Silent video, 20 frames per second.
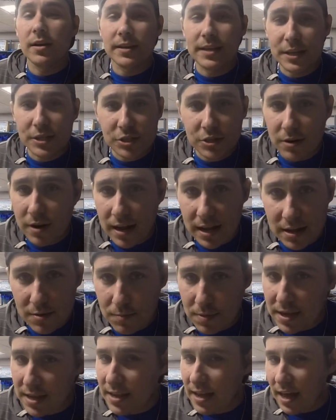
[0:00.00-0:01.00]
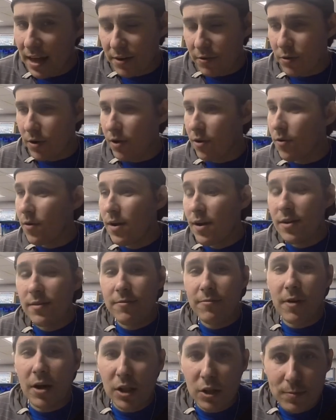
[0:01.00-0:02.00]
get your AMP, I don't know,
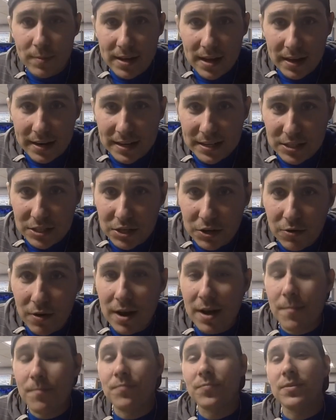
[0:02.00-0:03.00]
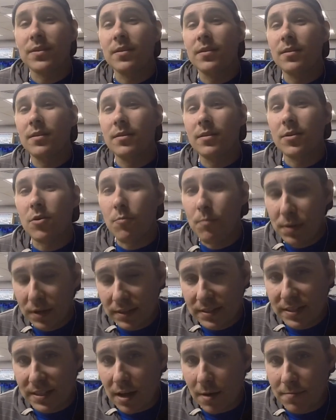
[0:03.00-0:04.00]
follow me on Instagram, go
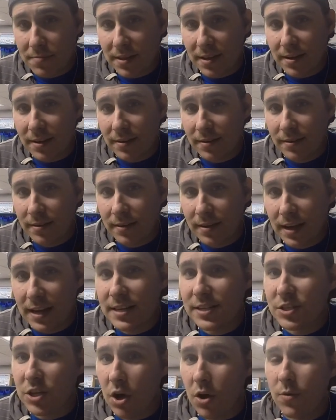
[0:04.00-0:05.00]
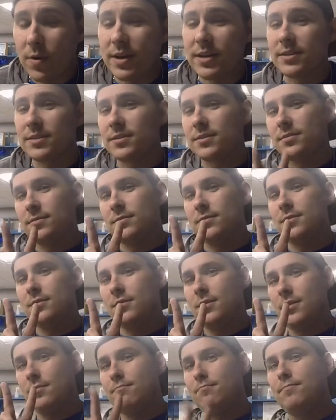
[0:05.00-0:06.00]
build something, and as always,
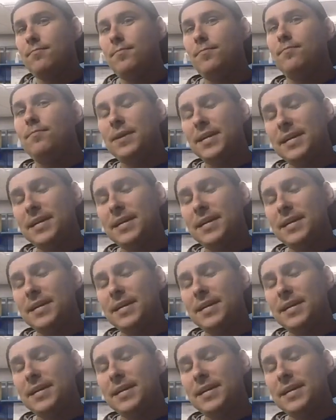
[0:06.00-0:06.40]
be